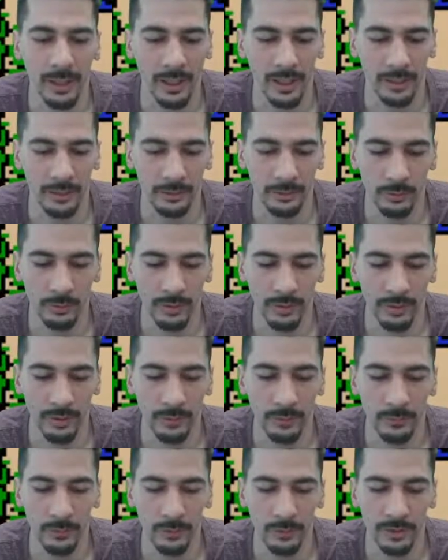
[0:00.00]
I do
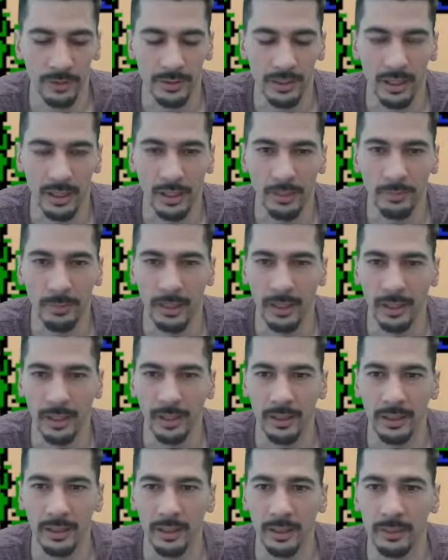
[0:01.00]
thank you for your time,
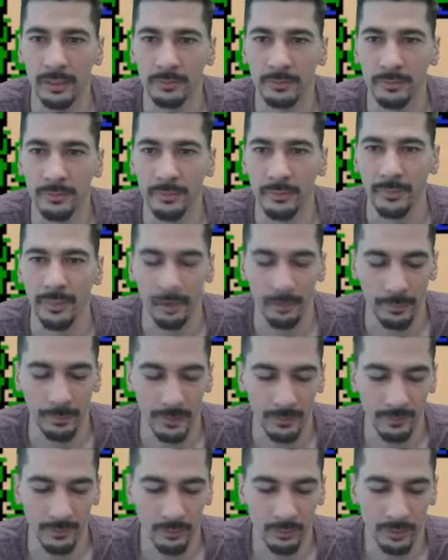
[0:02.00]
and uh, that'll
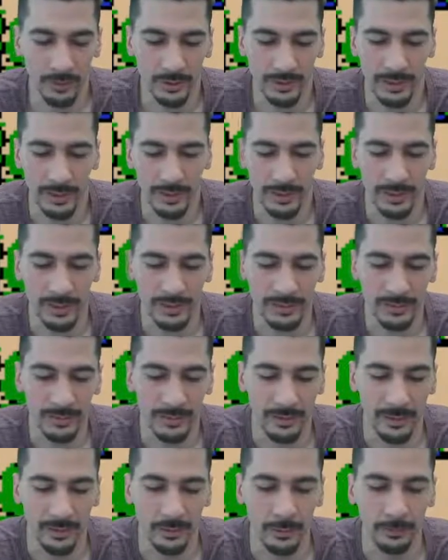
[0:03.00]
be it for today, guys.
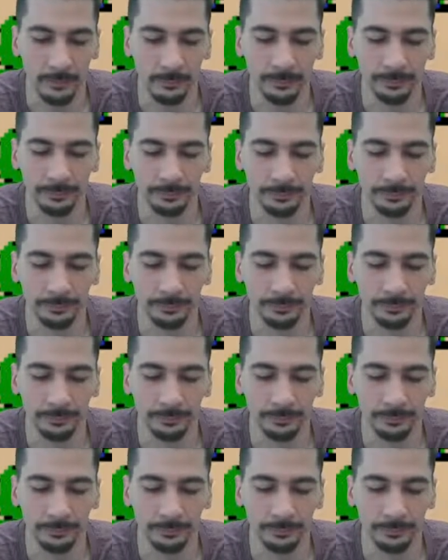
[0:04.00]
Thank you.